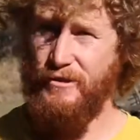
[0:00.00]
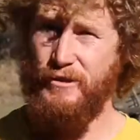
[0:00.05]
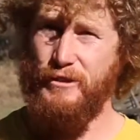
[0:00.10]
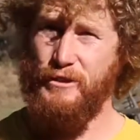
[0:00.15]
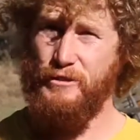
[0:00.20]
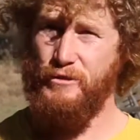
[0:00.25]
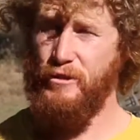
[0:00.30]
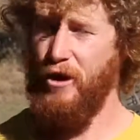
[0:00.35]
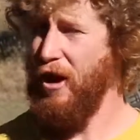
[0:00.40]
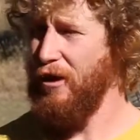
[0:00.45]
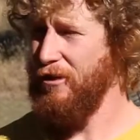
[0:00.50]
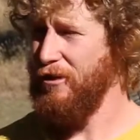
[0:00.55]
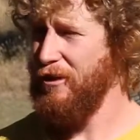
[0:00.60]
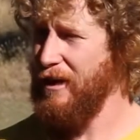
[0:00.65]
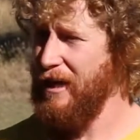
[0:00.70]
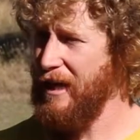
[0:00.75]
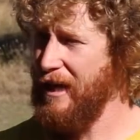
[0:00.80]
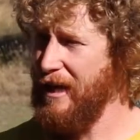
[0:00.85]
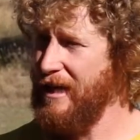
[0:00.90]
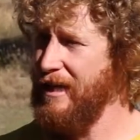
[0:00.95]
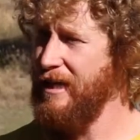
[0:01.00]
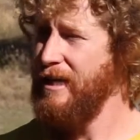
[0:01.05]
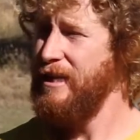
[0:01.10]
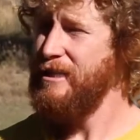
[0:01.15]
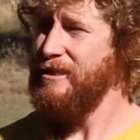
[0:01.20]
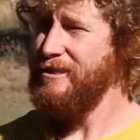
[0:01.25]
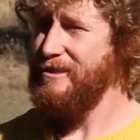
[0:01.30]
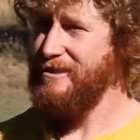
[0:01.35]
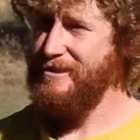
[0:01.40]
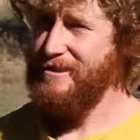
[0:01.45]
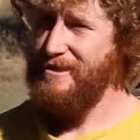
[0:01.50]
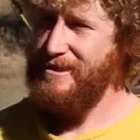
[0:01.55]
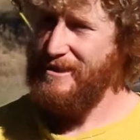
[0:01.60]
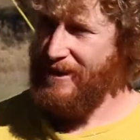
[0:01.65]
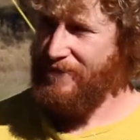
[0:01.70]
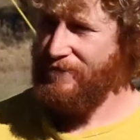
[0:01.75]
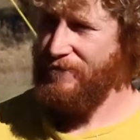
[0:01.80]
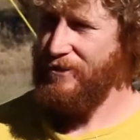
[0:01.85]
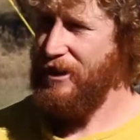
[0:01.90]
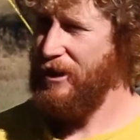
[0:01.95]
The straw thing
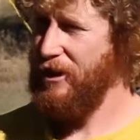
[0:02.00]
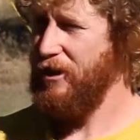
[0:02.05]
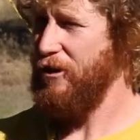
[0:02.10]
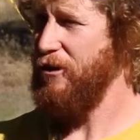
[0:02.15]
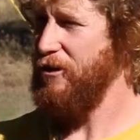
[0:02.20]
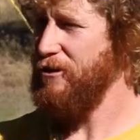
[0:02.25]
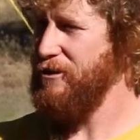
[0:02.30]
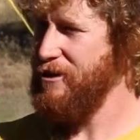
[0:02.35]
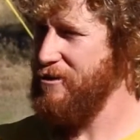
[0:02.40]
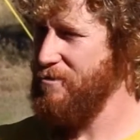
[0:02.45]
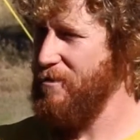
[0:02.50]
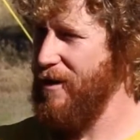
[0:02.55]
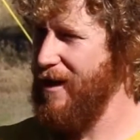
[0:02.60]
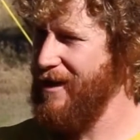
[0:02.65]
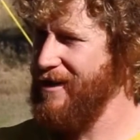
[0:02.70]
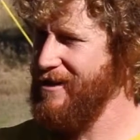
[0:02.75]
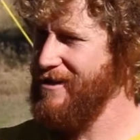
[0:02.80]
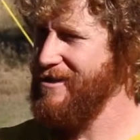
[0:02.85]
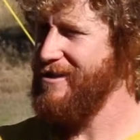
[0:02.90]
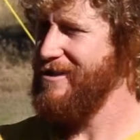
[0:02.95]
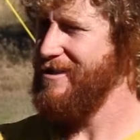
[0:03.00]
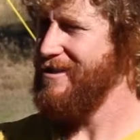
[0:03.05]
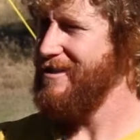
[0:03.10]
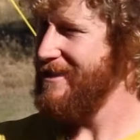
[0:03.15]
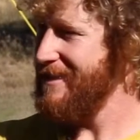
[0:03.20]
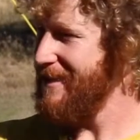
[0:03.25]
definitely encourages mice,